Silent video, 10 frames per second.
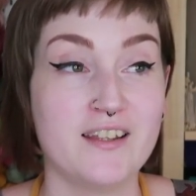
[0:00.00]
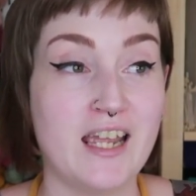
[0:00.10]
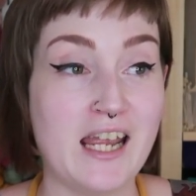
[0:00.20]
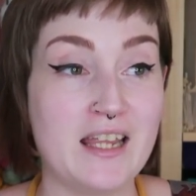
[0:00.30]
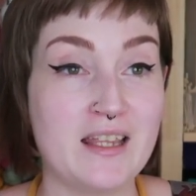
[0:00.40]

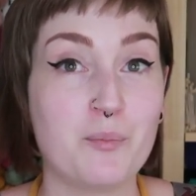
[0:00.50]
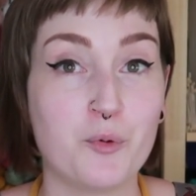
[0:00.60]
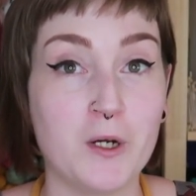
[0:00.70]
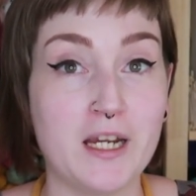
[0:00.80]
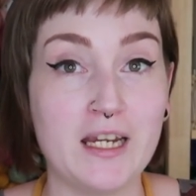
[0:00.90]
they're
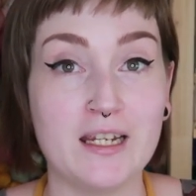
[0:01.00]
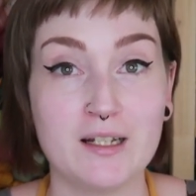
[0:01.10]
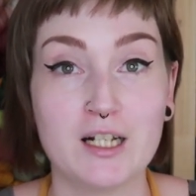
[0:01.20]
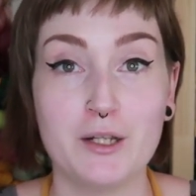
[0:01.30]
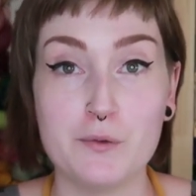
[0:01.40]
pretty
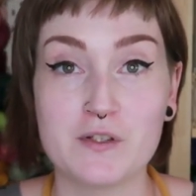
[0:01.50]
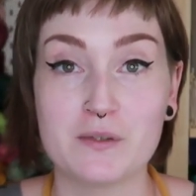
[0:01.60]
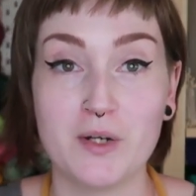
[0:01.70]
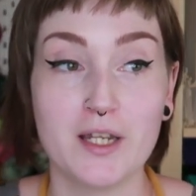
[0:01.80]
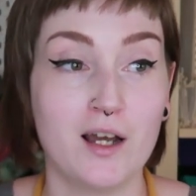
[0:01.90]
close
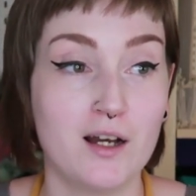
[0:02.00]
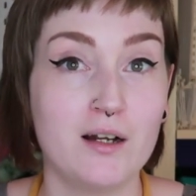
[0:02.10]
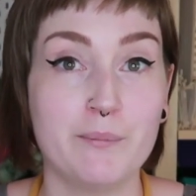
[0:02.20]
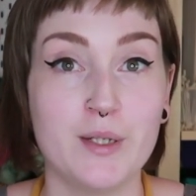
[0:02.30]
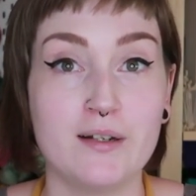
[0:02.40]
to my
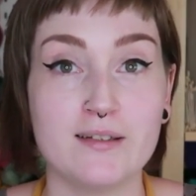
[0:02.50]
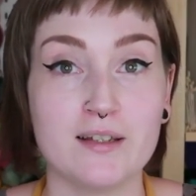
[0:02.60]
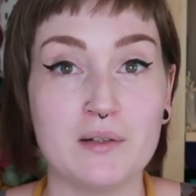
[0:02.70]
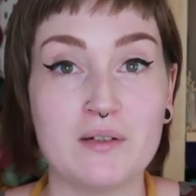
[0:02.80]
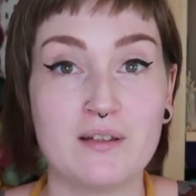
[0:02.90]
heart because
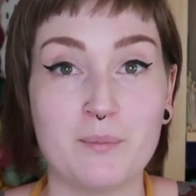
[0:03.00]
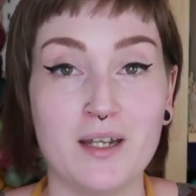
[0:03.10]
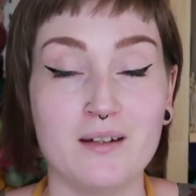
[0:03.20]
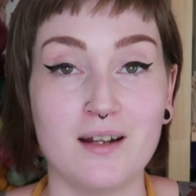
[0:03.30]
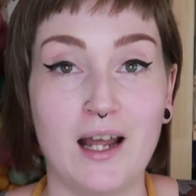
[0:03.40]
I
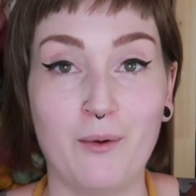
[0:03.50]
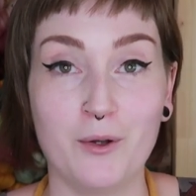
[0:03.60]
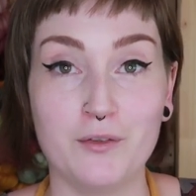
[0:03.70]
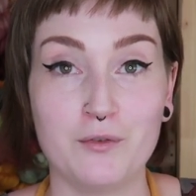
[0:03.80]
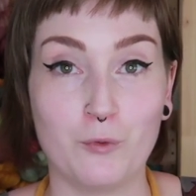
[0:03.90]
spent
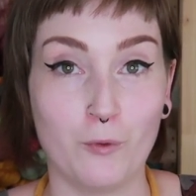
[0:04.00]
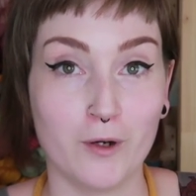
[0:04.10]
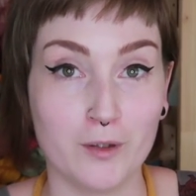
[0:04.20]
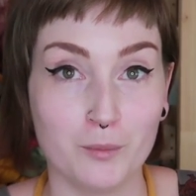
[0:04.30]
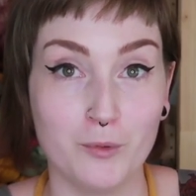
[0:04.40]
hours
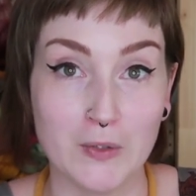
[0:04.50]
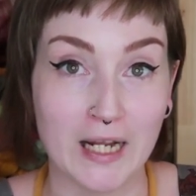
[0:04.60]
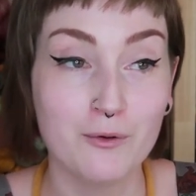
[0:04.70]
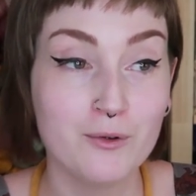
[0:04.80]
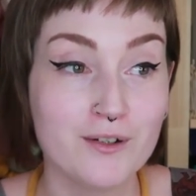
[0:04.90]
drawing them all
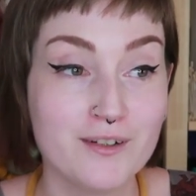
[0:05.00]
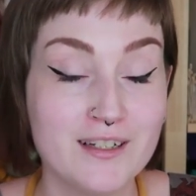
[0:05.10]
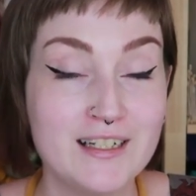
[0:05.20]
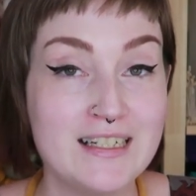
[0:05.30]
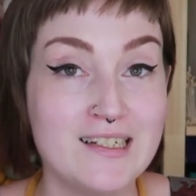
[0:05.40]
out.
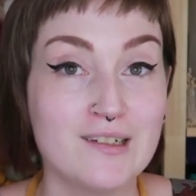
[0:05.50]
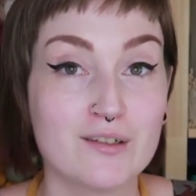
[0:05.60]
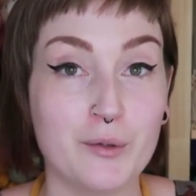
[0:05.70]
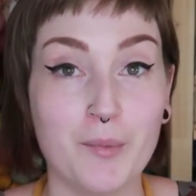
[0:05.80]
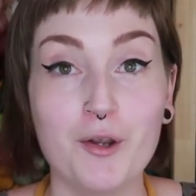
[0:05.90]

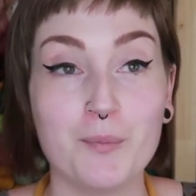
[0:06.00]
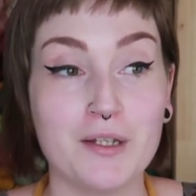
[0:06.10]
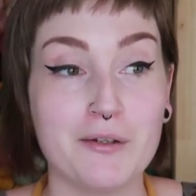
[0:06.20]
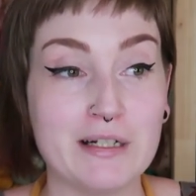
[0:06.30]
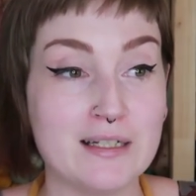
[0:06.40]
So I'm
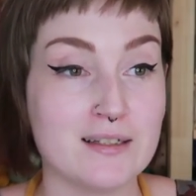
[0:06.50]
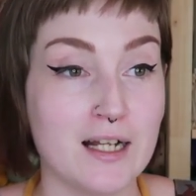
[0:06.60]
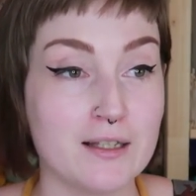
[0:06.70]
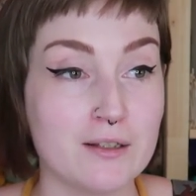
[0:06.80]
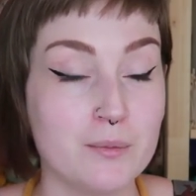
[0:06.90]
hoping you guys
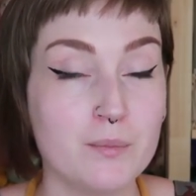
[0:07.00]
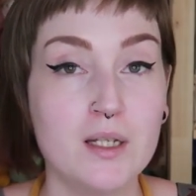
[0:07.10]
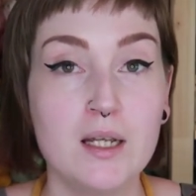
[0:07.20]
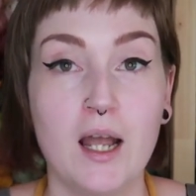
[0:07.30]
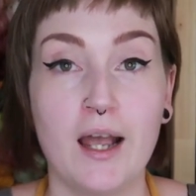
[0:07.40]
like them.
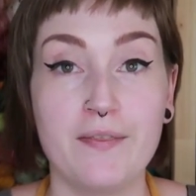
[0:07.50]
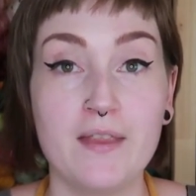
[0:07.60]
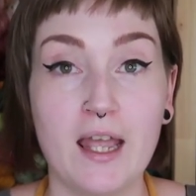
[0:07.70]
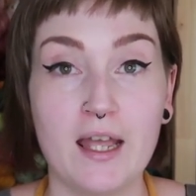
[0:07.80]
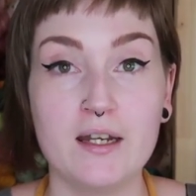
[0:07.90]

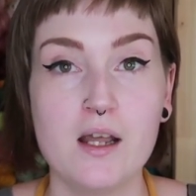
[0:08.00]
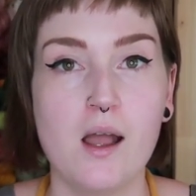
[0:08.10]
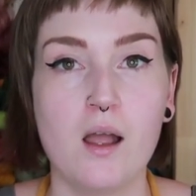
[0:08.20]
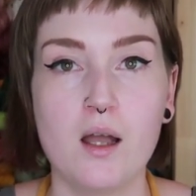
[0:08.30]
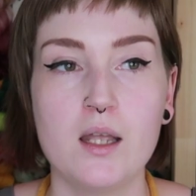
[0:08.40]
And then
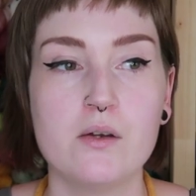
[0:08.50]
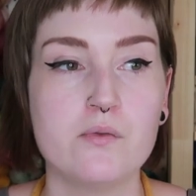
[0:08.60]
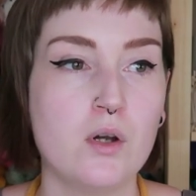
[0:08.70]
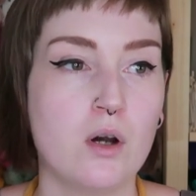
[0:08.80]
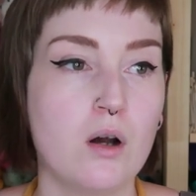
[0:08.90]
I
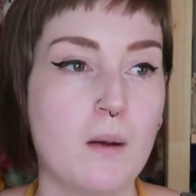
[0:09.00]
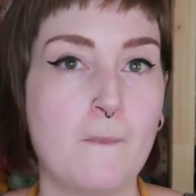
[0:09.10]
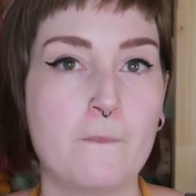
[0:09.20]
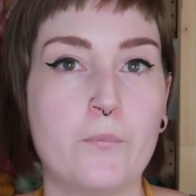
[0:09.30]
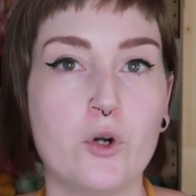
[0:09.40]
have got
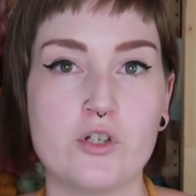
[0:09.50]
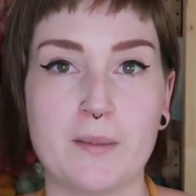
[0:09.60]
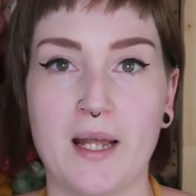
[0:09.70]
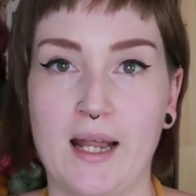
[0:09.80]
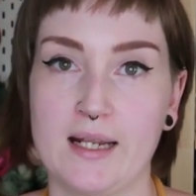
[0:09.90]

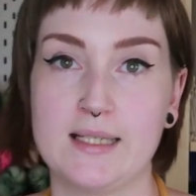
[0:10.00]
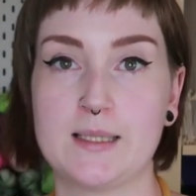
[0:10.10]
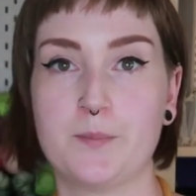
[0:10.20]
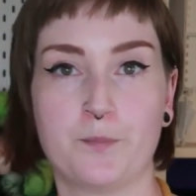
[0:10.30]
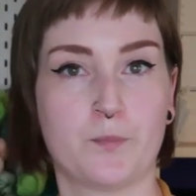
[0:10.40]
project
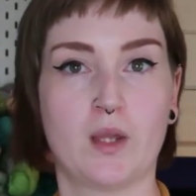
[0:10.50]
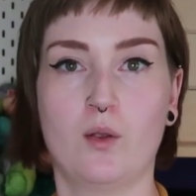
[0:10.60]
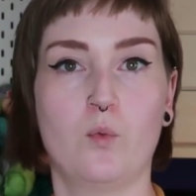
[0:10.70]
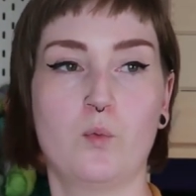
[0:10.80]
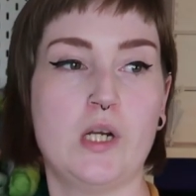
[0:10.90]
bags,
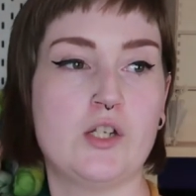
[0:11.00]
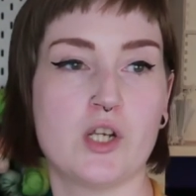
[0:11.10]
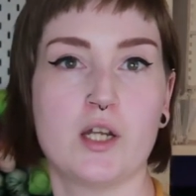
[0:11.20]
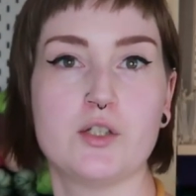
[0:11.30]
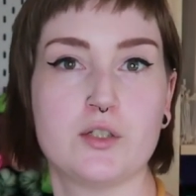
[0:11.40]

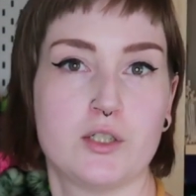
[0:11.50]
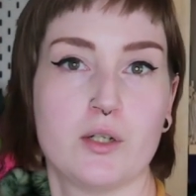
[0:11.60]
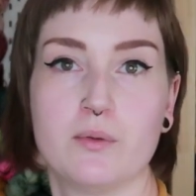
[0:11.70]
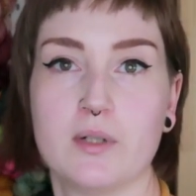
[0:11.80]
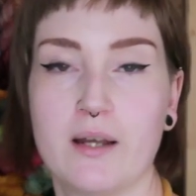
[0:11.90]
which I
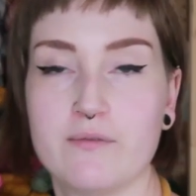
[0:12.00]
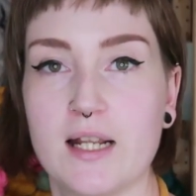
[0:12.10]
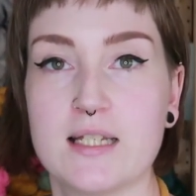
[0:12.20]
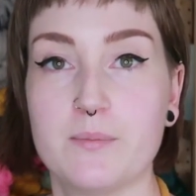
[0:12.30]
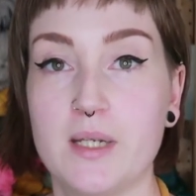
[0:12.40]
don't have
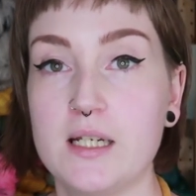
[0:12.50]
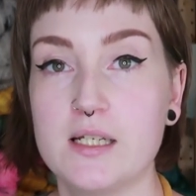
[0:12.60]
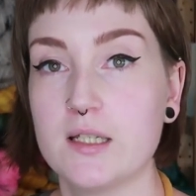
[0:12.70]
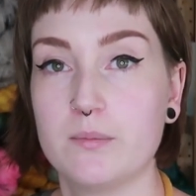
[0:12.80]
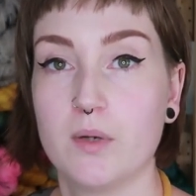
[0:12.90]
next to me
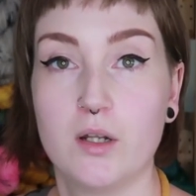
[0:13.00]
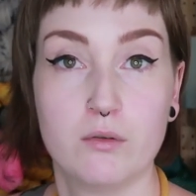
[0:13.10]
because I'm